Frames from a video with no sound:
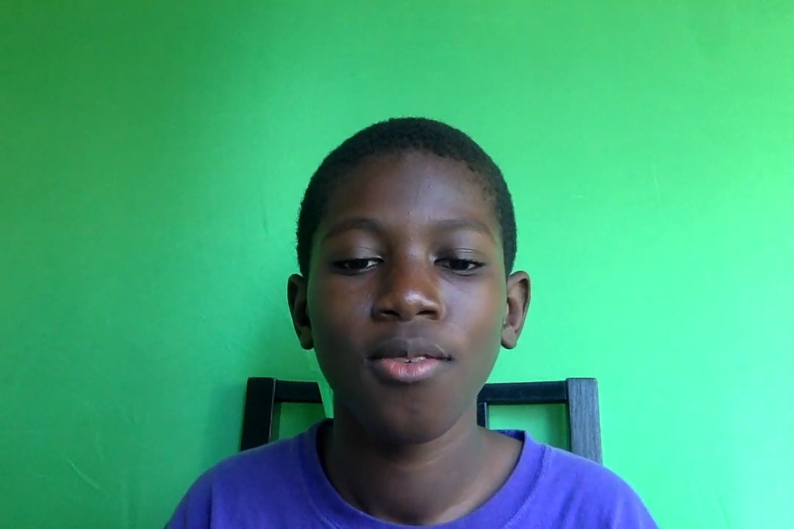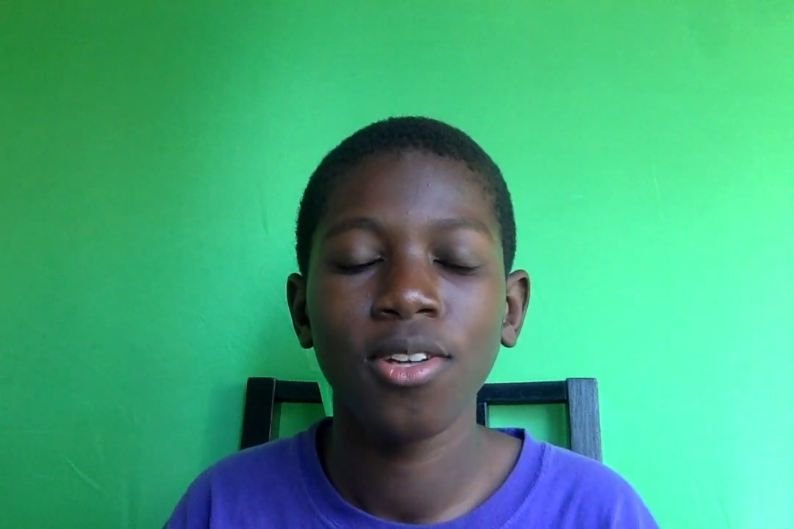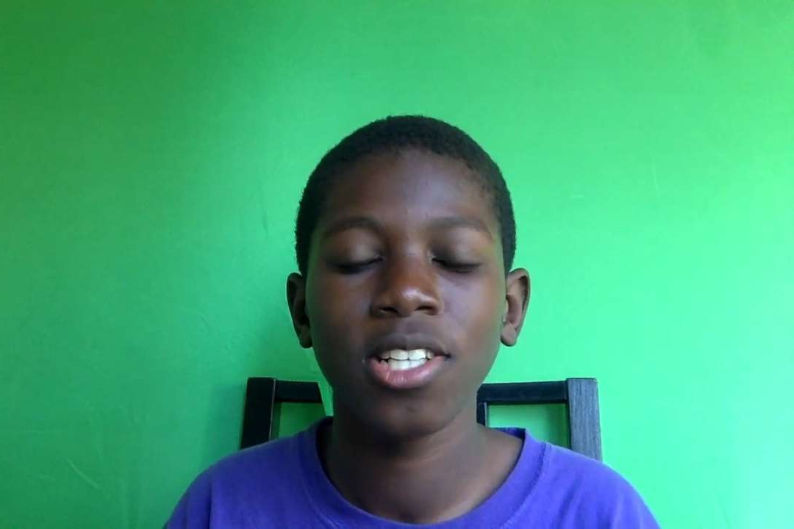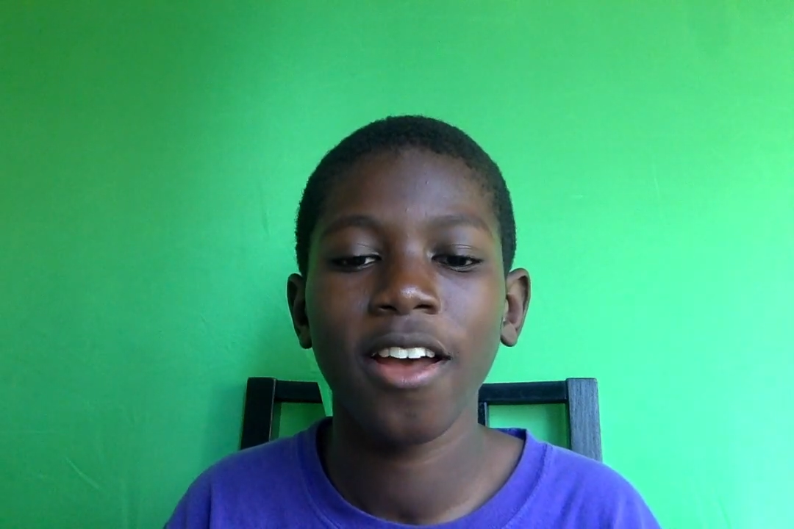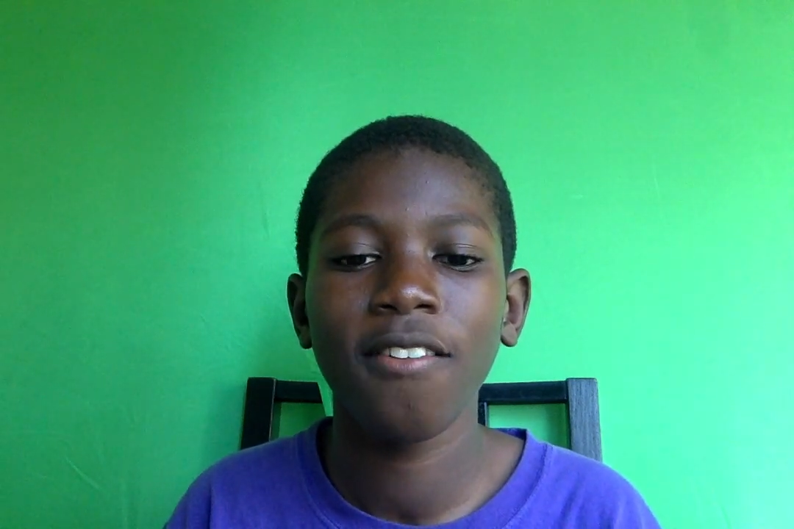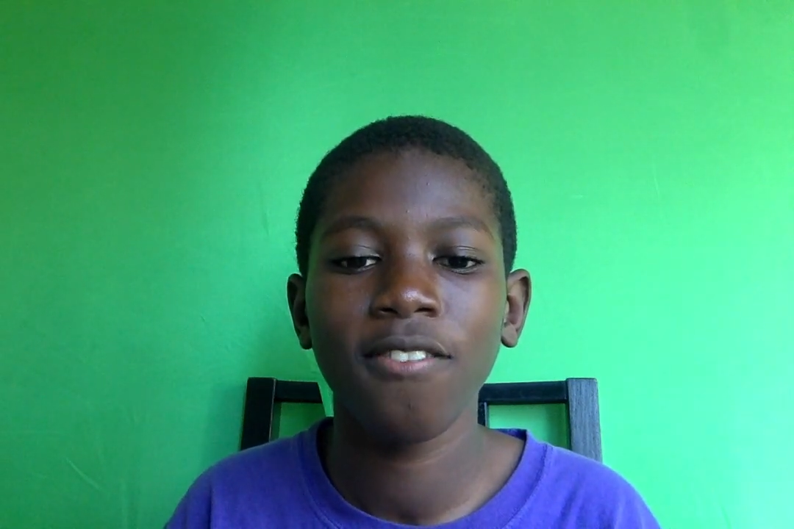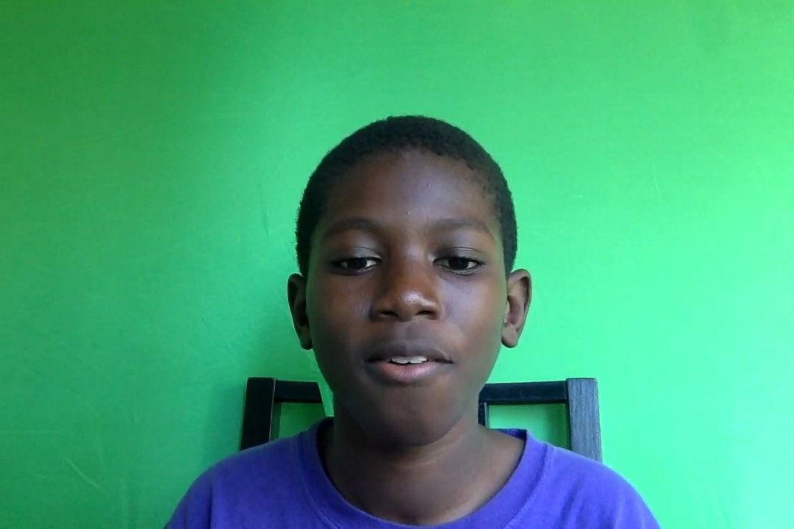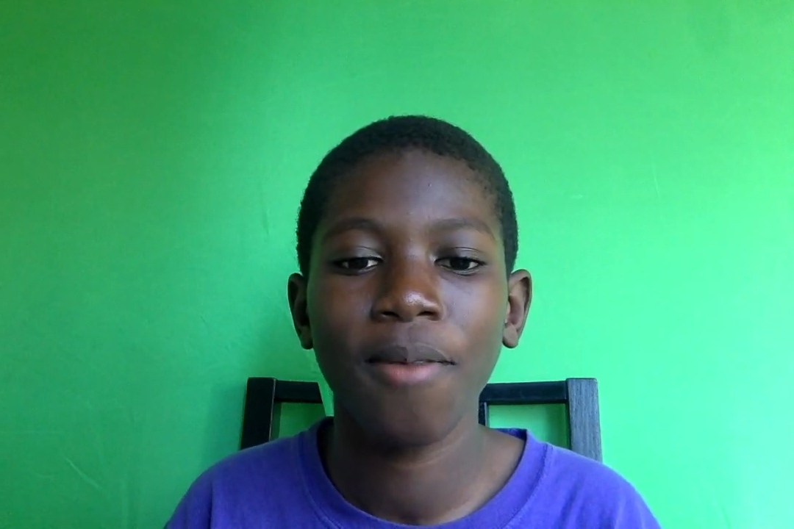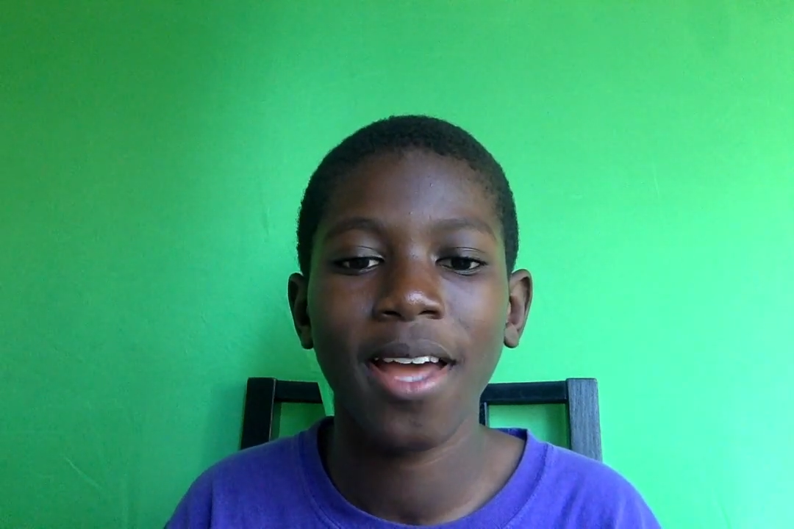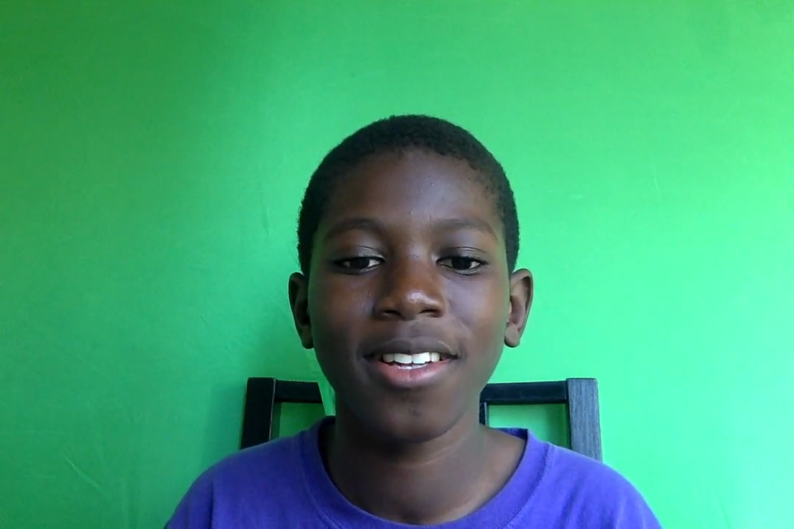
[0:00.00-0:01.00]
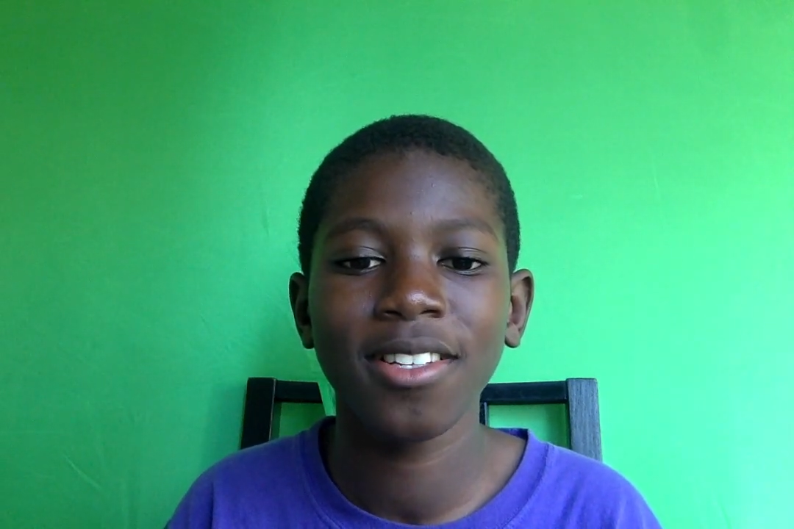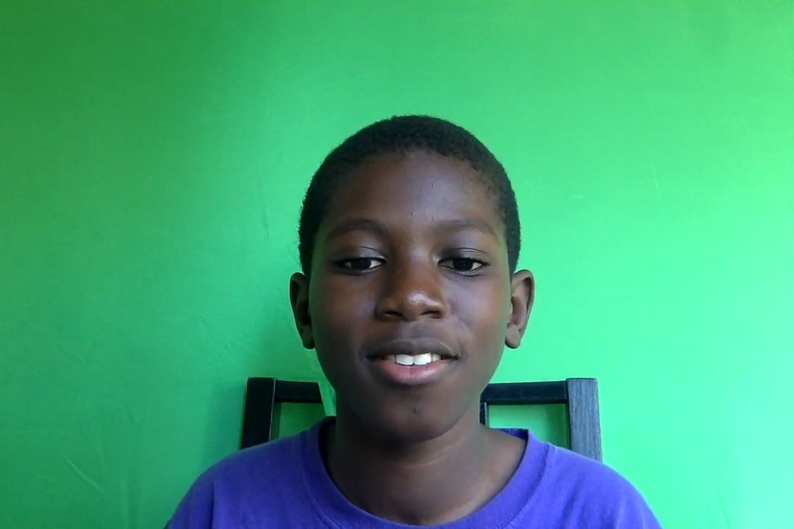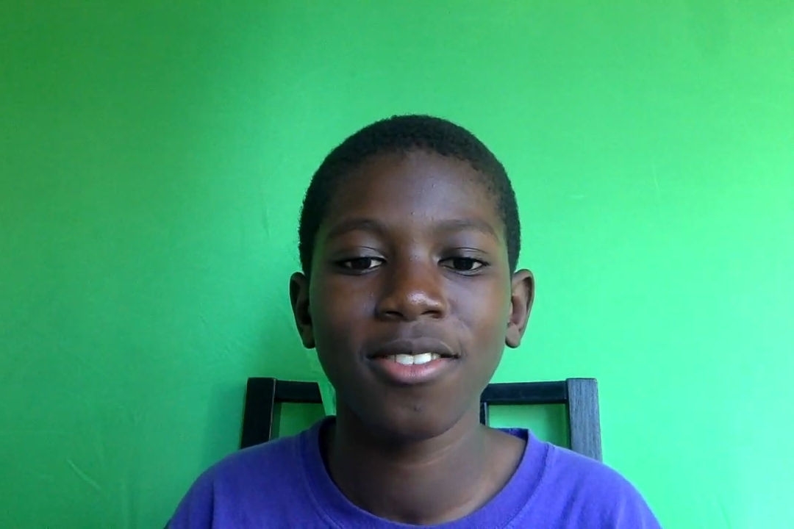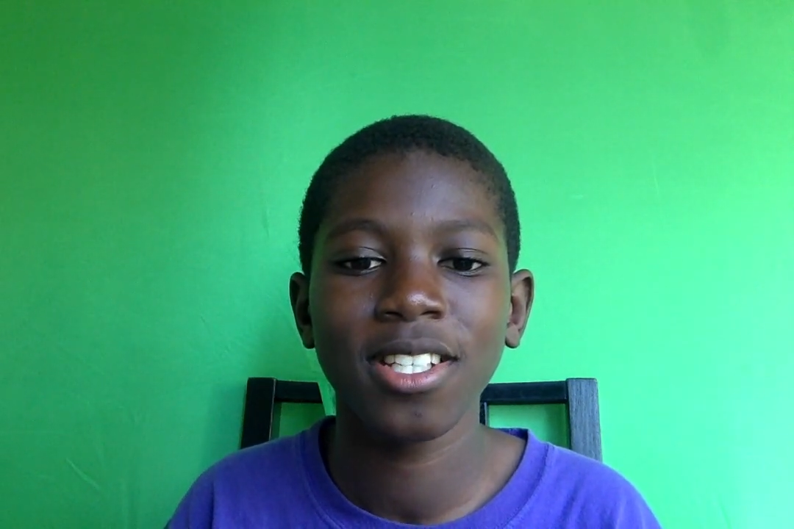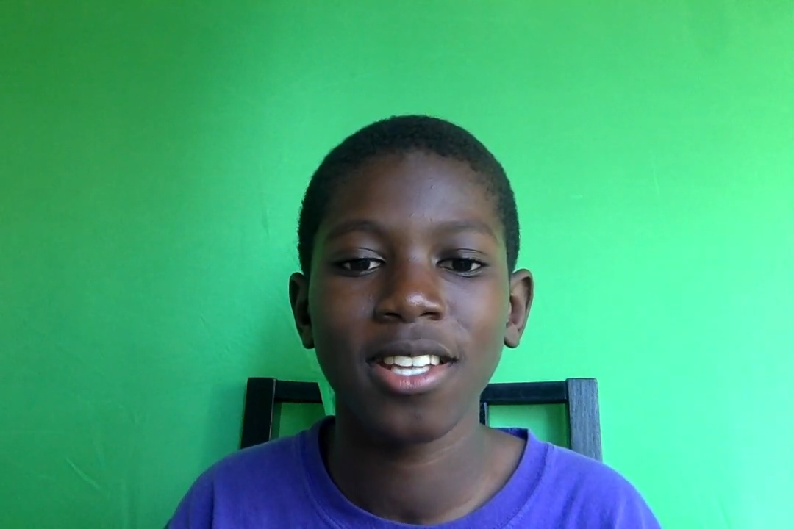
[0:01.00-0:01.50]
which I have commanded
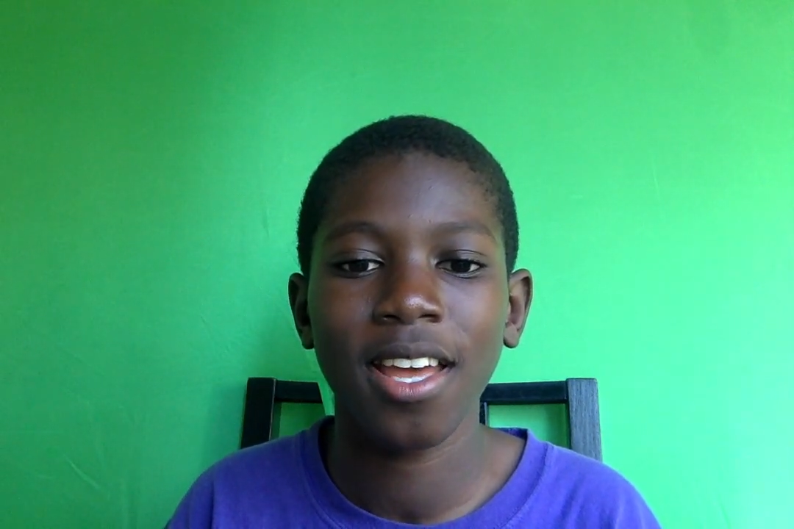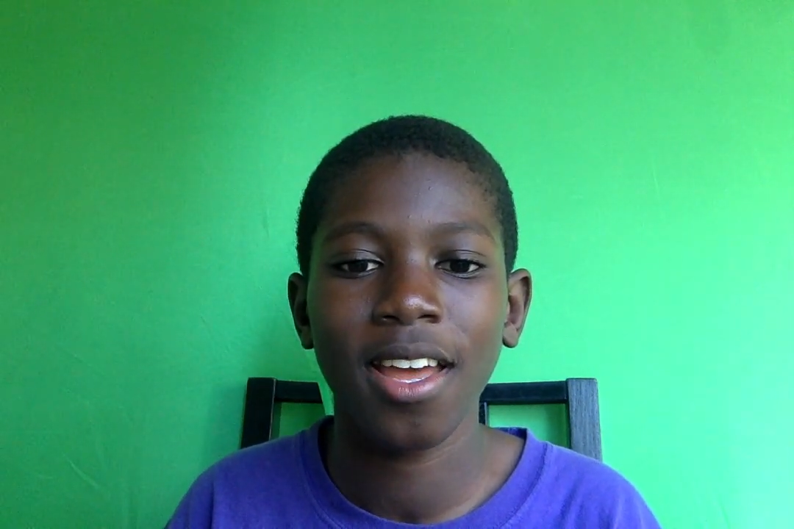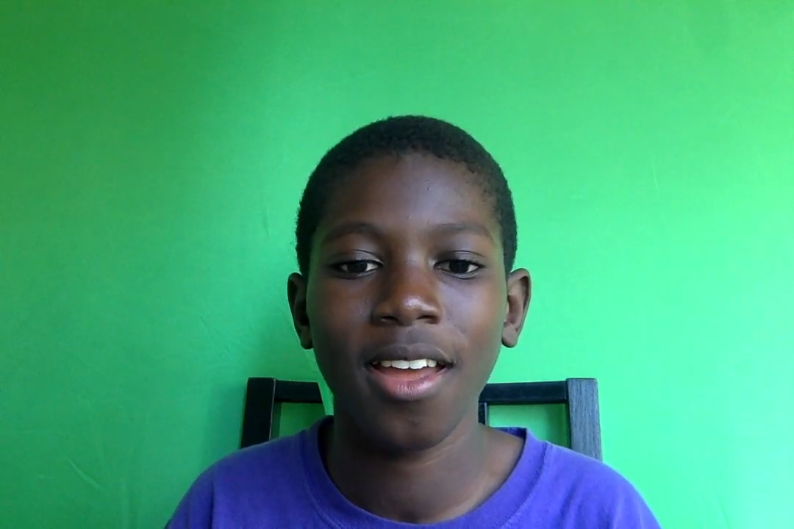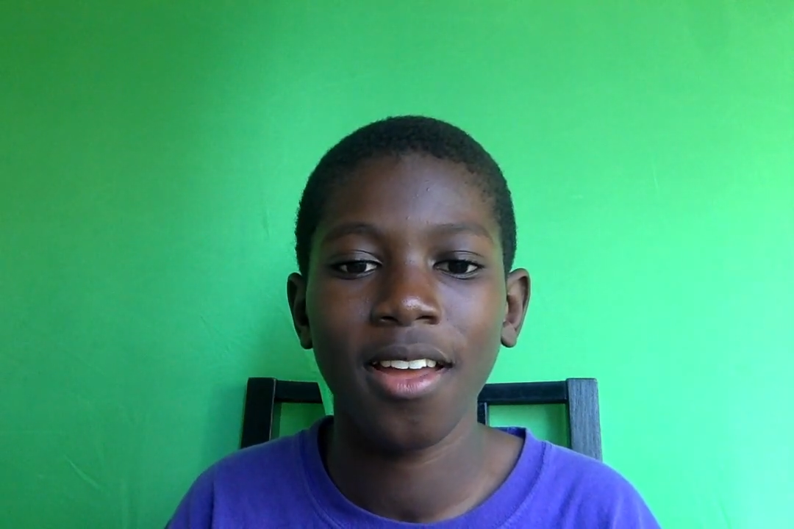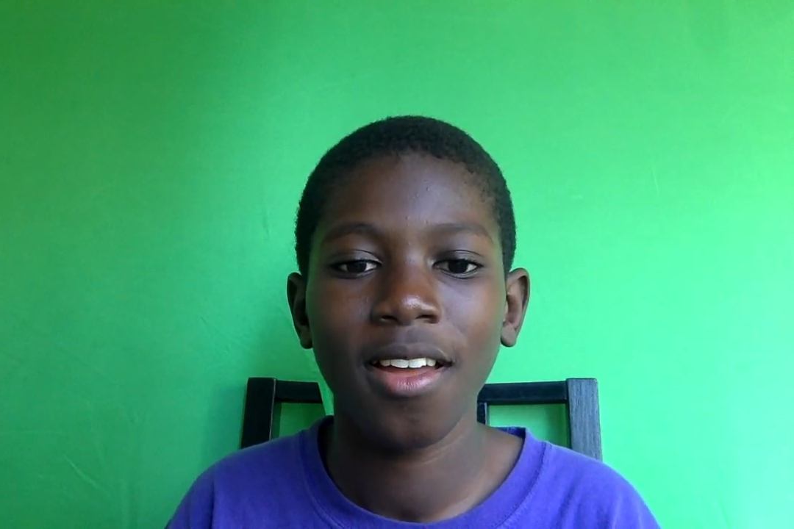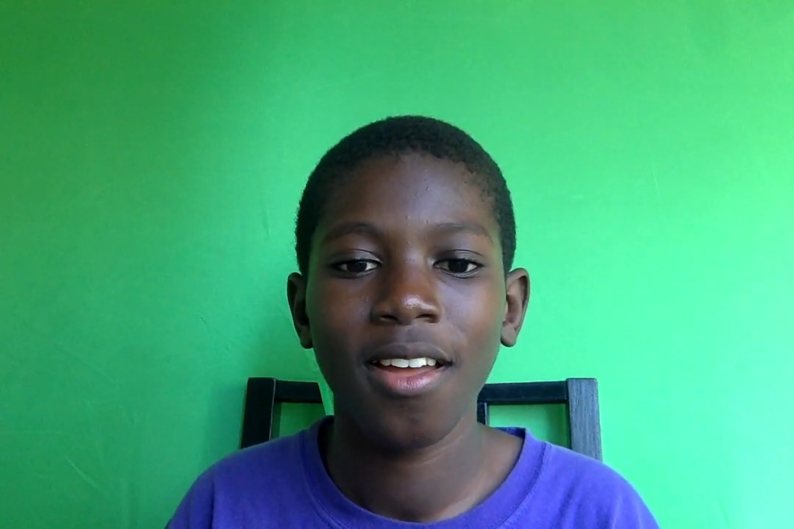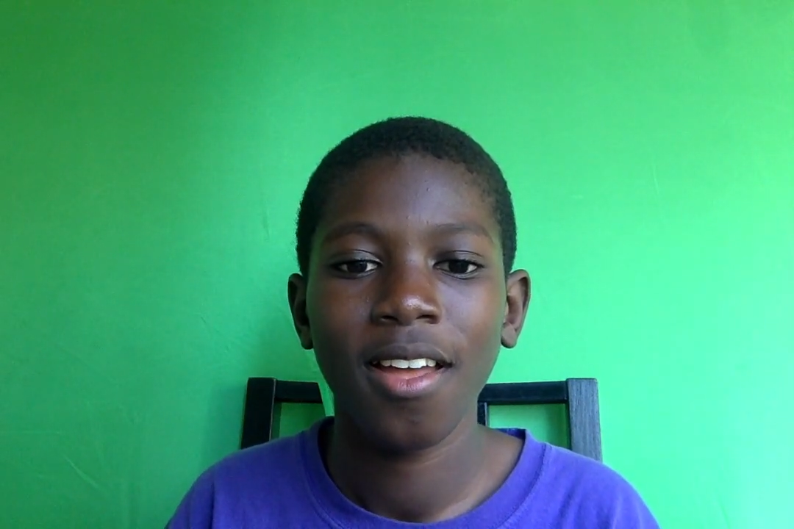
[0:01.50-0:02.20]
you today,